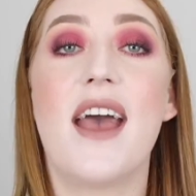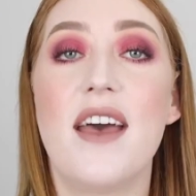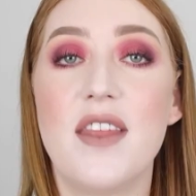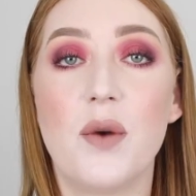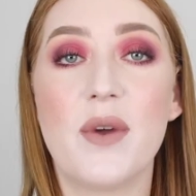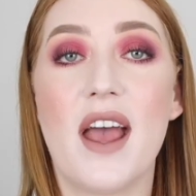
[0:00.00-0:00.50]

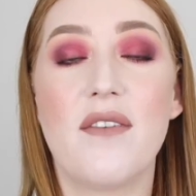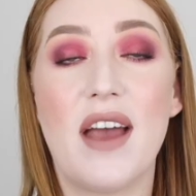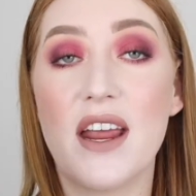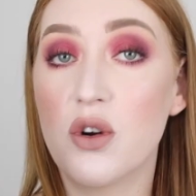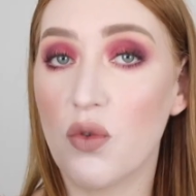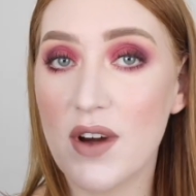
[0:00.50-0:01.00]
And then we have
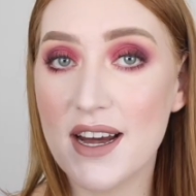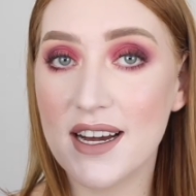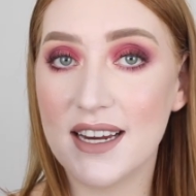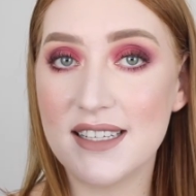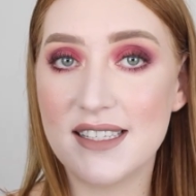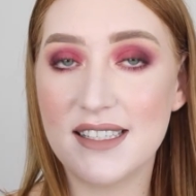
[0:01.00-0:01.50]
a
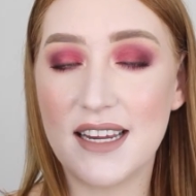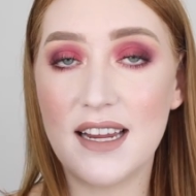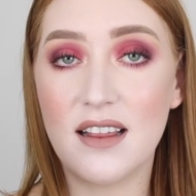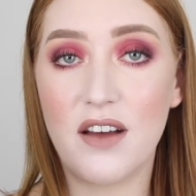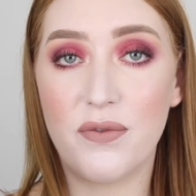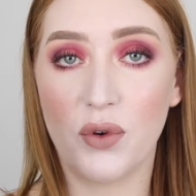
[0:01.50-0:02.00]
green
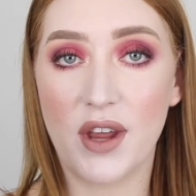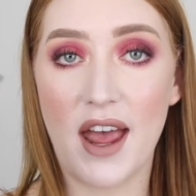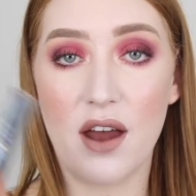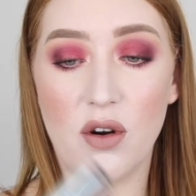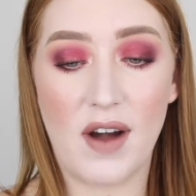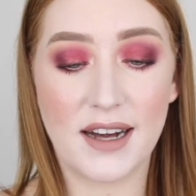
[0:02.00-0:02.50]
concealer for
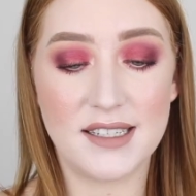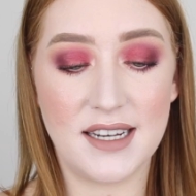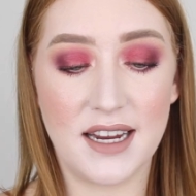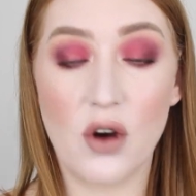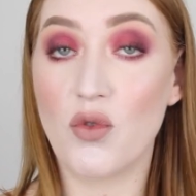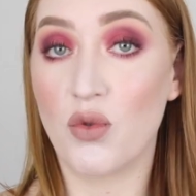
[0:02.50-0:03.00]

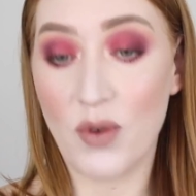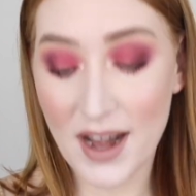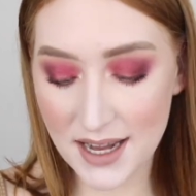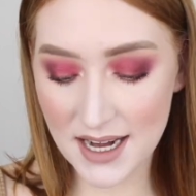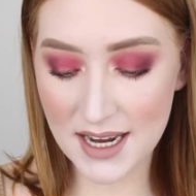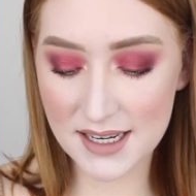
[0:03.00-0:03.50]
counteracting
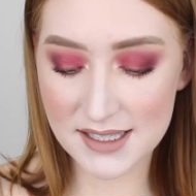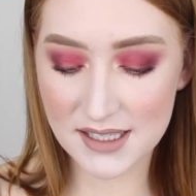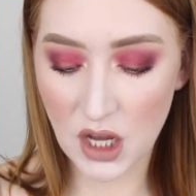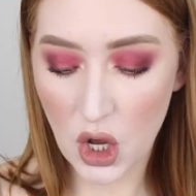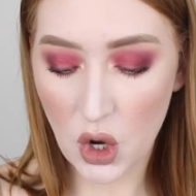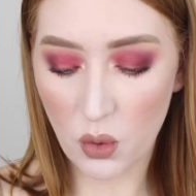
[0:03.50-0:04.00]
redness.